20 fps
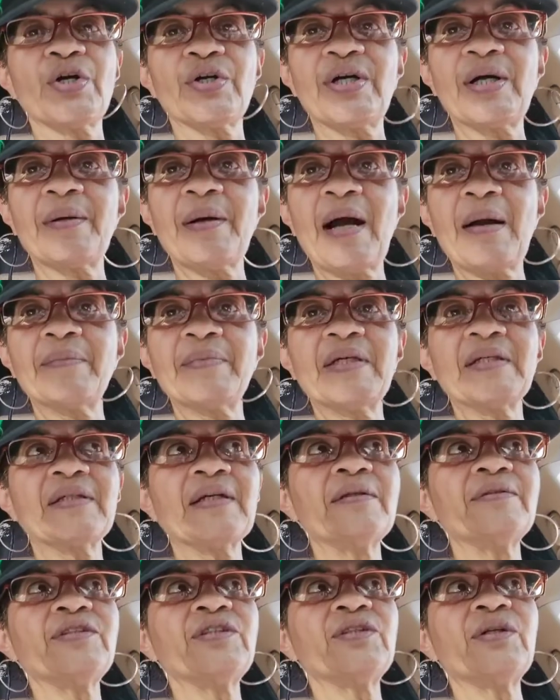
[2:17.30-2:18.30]
I'm like, I
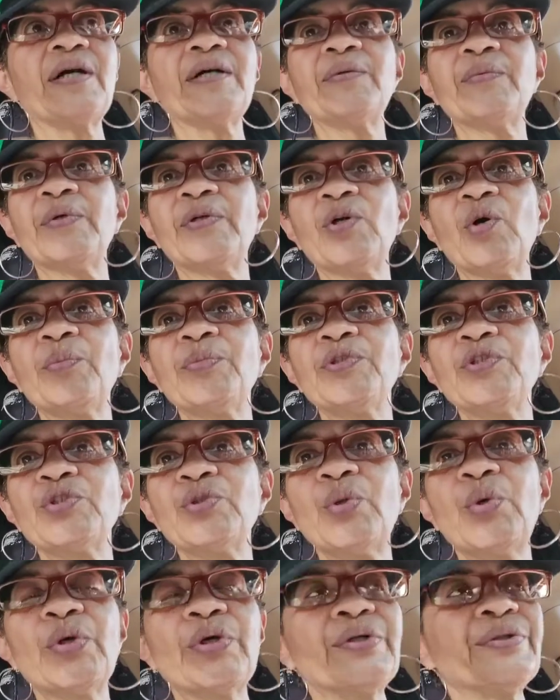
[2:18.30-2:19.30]
didn't want to open the
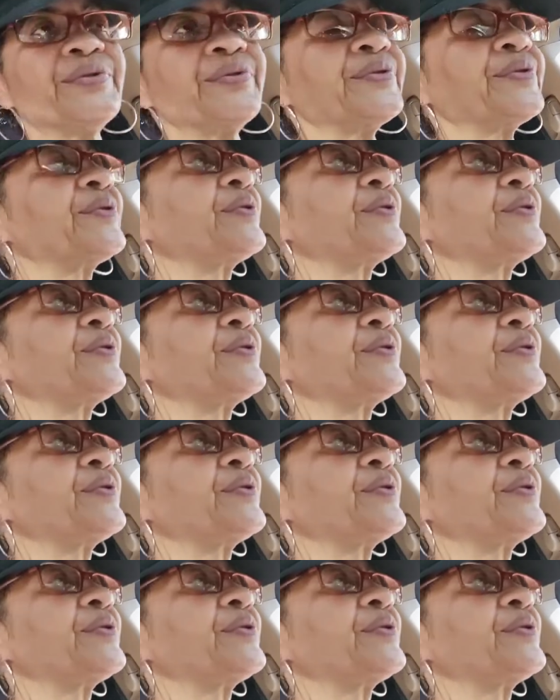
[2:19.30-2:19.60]
door.